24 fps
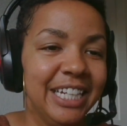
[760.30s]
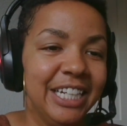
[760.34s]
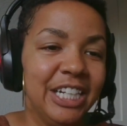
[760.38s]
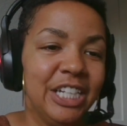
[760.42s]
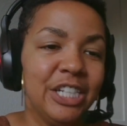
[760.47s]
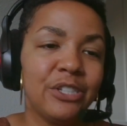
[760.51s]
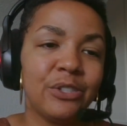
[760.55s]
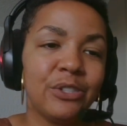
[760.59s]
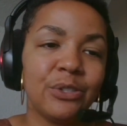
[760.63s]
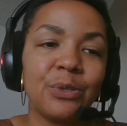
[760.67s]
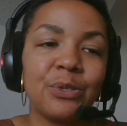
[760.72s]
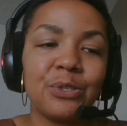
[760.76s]

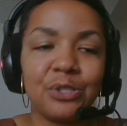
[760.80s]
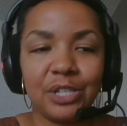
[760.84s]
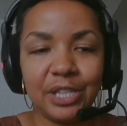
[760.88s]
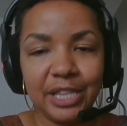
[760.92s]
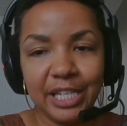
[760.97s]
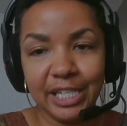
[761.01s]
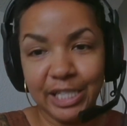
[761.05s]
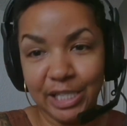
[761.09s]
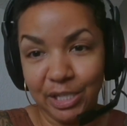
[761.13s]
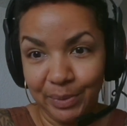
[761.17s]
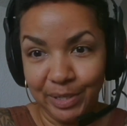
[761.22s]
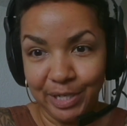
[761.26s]
So those are the
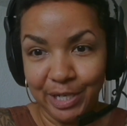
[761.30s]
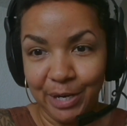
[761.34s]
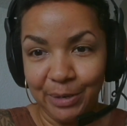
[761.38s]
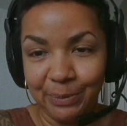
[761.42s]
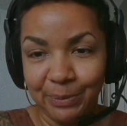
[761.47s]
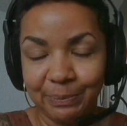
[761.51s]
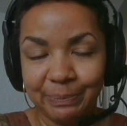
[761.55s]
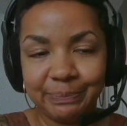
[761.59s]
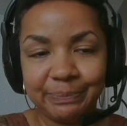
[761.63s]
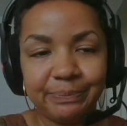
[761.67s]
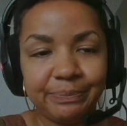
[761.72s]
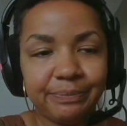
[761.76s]
things that we know.
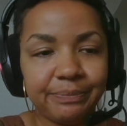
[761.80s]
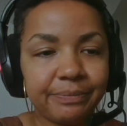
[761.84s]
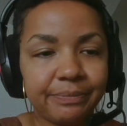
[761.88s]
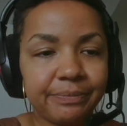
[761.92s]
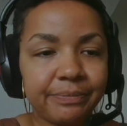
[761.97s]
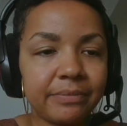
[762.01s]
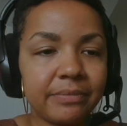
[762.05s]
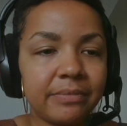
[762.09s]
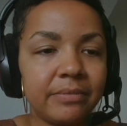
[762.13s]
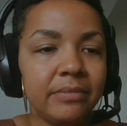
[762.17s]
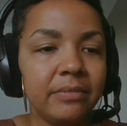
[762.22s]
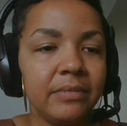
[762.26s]

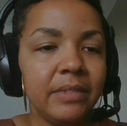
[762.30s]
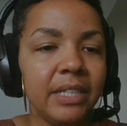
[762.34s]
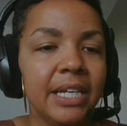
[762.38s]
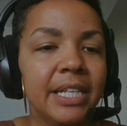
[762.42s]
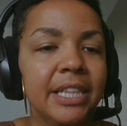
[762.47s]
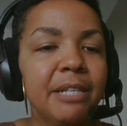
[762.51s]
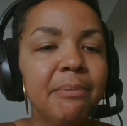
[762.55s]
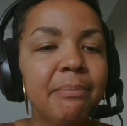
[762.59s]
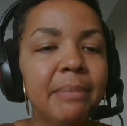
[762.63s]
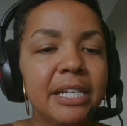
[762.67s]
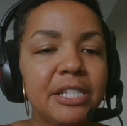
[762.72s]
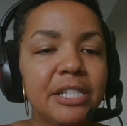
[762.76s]

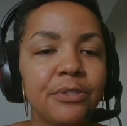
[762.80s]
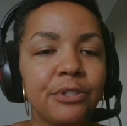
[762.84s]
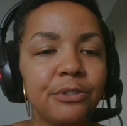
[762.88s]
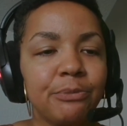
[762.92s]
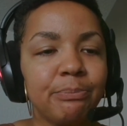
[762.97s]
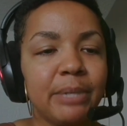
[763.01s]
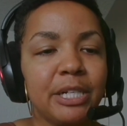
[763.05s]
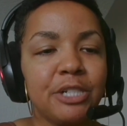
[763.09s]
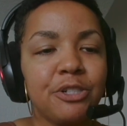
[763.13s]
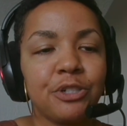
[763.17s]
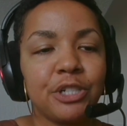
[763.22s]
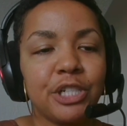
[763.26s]
The
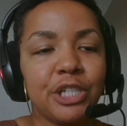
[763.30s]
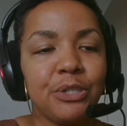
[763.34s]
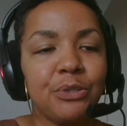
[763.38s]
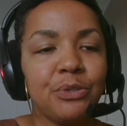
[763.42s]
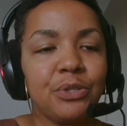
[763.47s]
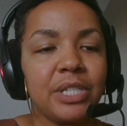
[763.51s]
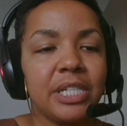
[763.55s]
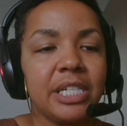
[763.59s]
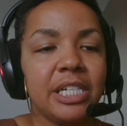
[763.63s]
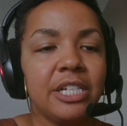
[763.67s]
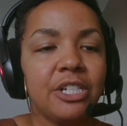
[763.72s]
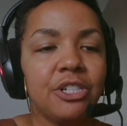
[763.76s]
metric
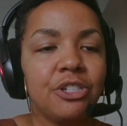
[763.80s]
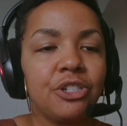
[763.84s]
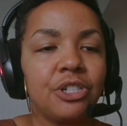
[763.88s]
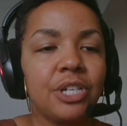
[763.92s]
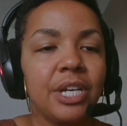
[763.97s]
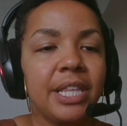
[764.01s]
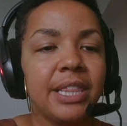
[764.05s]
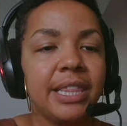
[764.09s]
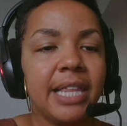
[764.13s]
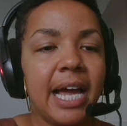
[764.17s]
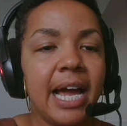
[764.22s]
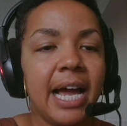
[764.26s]
usage
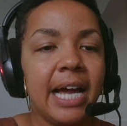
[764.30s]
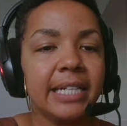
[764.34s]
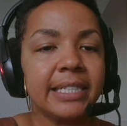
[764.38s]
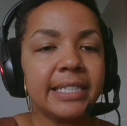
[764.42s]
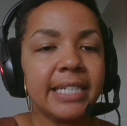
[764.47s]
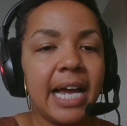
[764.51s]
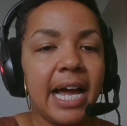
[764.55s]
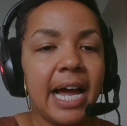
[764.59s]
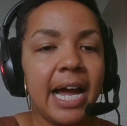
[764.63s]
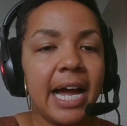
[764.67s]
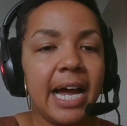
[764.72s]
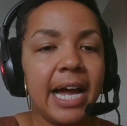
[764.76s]
that
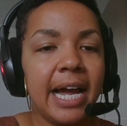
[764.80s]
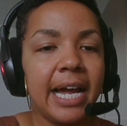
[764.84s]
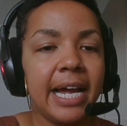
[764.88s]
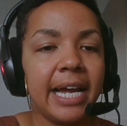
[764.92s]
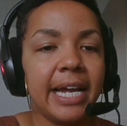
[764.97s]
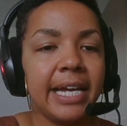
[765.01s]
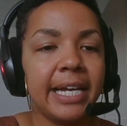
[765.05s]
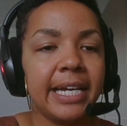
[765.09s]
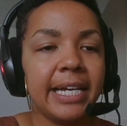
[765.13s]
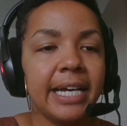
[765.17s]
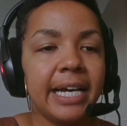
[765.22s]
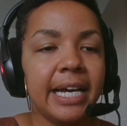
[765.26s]

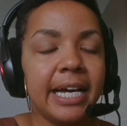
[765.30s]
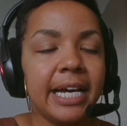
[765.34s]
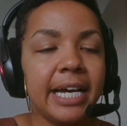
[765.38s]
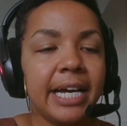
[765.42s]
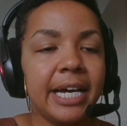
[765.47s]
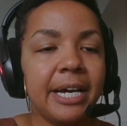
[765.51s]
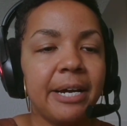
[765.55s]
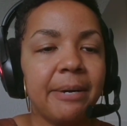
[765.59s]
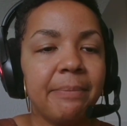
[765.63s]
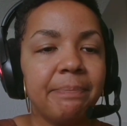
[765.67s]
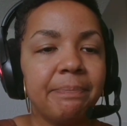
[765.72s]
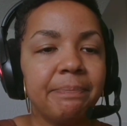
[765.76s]
I
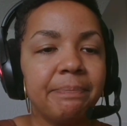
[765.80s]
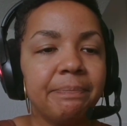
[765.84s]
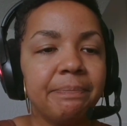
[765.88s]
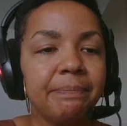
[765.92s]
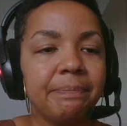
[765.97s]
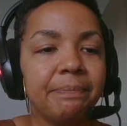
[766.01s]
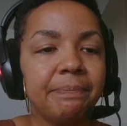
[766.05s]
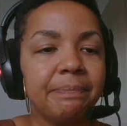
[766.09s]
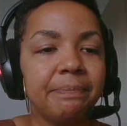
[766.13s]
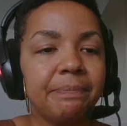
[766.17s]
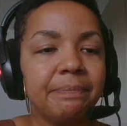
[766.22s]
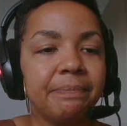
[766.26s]

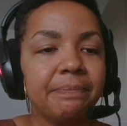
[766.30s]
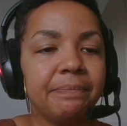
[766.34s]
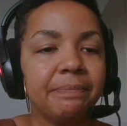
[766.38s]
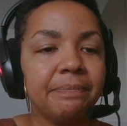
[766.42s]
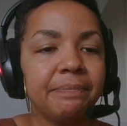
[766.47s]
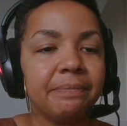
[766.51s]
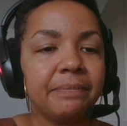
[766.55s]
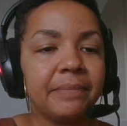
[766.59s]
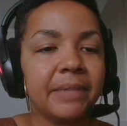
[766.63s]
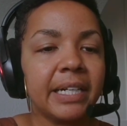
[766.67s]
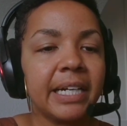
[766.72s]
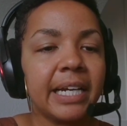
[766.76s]

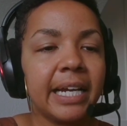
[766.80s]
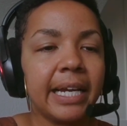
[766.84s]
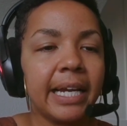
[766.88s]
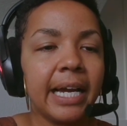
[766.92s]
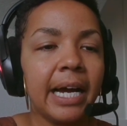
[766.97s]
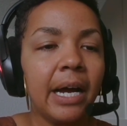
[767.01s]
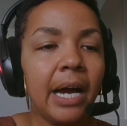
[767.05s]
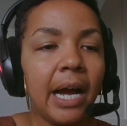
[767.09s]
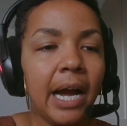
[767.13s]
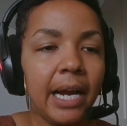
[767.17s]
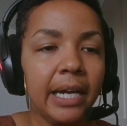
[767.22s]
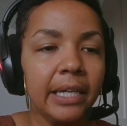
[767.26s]

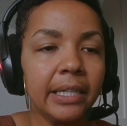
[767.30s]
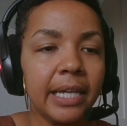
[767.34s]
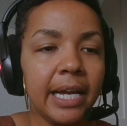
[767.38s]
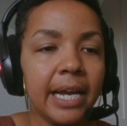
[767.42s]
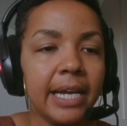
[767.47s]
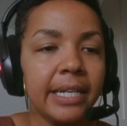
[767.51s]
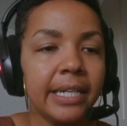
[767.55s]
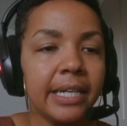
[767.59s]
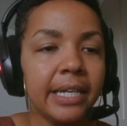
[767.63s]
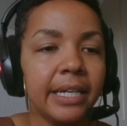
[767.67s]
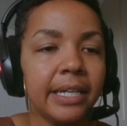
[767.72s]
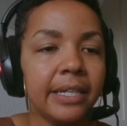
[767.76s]

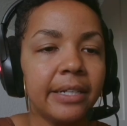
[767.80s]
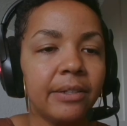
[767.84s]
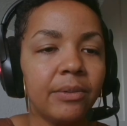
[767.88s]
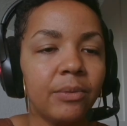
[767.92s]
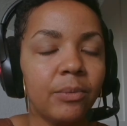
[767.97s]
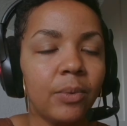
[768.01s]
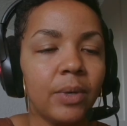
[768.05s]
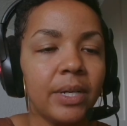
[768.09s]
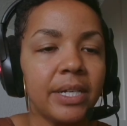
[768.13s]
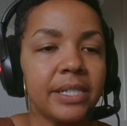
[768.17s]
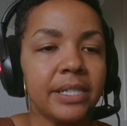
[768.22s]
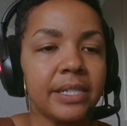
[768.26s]
highlighted
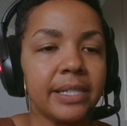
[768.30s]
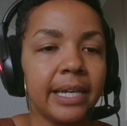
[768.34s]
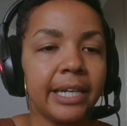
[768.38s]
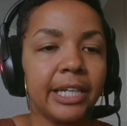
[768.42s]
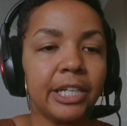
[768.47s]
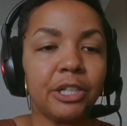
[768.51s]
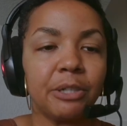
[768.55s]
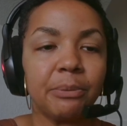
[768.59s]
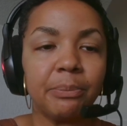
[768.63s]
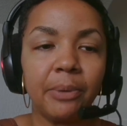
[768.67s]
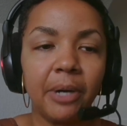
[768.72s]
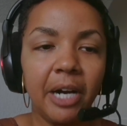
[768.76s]
was like
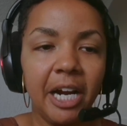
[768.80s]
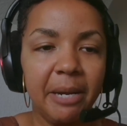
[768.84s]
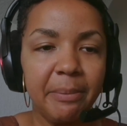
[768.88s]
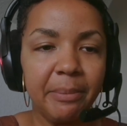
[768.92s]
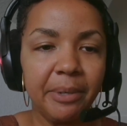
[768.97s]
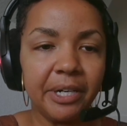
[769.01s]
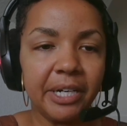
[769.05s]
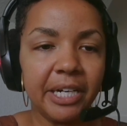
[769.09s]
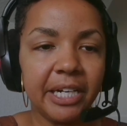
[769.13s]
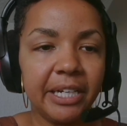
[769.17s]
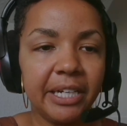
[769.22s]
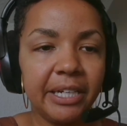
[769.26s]
your
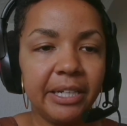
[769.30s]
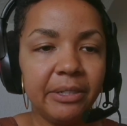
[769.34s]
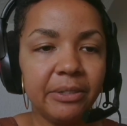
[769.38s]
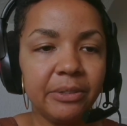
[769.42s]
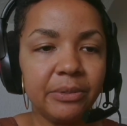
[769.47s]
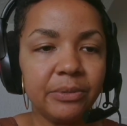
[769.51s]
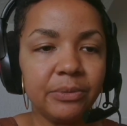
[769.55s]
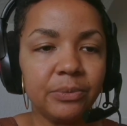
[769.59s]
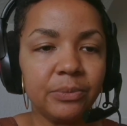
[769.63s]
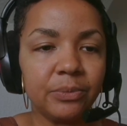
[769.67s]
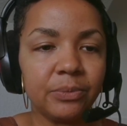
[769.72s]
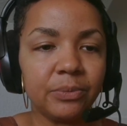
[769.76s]
primary
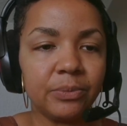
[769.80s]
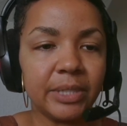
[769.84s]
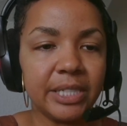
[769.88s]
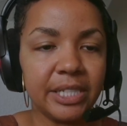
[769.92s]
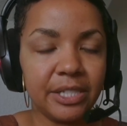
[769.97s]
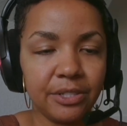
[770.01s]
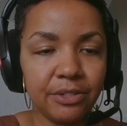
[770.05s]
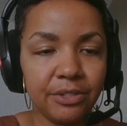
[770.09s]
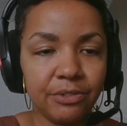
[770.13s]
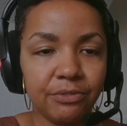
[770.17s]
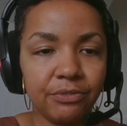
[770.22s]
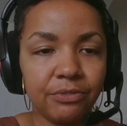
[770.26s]

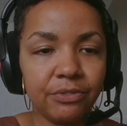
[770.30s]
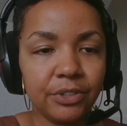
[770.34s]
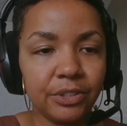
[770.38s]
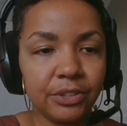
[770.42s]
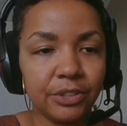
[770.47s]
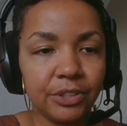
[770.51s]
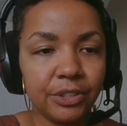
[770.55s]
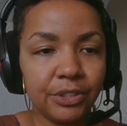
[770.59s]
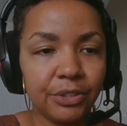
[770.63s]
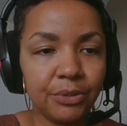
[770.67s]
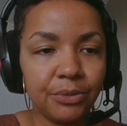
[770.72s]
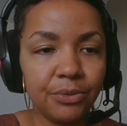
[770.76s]
reason for
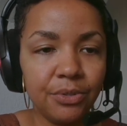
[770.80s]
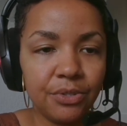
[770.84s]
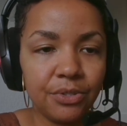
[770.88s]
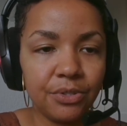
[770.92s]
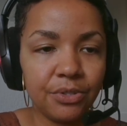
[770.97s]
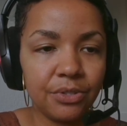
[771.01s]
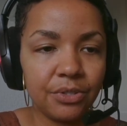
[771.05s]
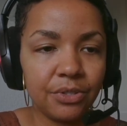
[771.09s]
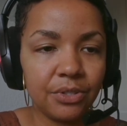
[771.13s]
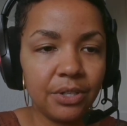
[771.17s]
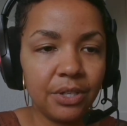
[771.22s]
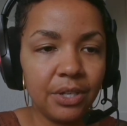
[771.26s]
use.
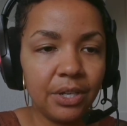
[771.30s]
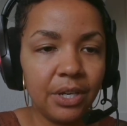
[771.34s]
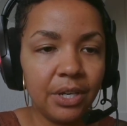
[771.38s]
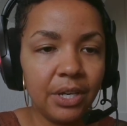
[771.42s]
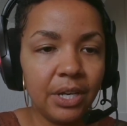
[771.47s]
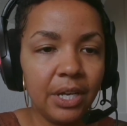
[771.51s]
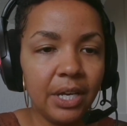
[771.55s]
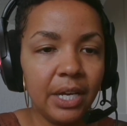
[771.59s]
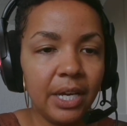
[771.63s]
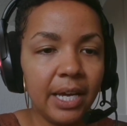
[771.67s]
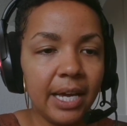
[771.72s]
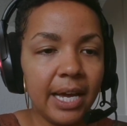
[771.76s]

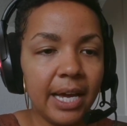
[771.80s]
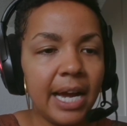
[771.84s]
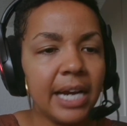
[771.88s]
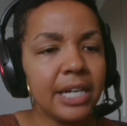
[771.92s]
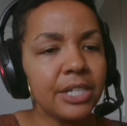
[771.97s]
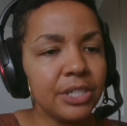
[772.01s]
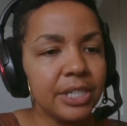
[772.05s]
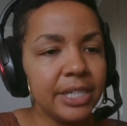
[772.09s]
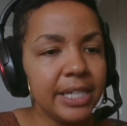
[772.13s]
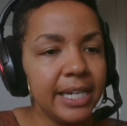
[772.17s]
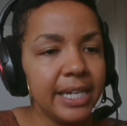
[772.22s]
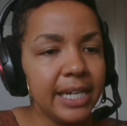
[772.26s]

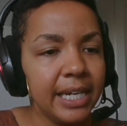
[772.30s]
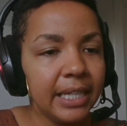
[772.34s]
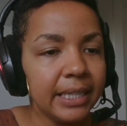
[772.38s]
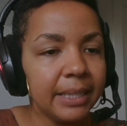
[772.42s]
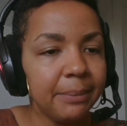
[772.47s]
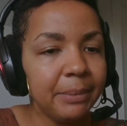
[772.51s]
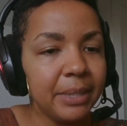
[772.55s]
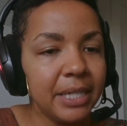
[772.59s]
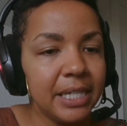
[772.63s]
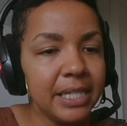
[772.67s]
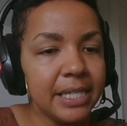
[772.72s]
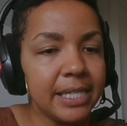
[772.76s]
Actually, let
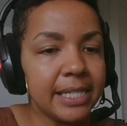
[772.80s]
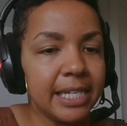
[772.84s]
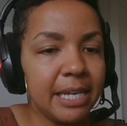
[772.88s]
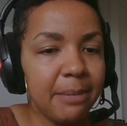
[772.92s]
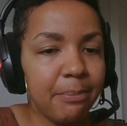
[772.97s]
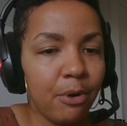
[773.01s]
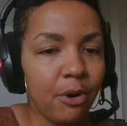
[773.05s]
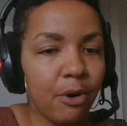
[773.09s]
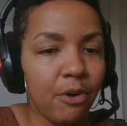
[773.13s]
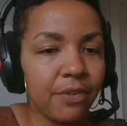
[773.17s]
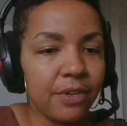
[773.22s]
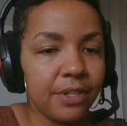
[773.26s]
me skip
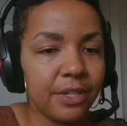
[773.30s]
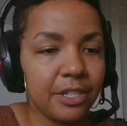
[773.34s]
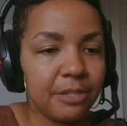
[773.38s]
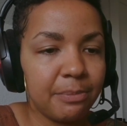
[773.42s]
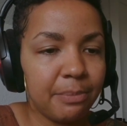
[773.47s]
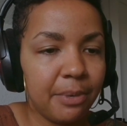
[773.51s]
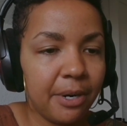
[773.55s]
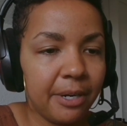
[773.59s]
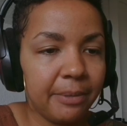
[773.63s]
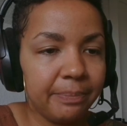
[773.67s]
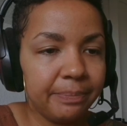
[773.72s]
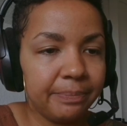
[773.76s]
over this
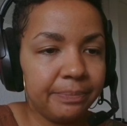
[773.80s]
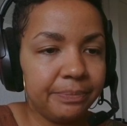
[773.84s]
part.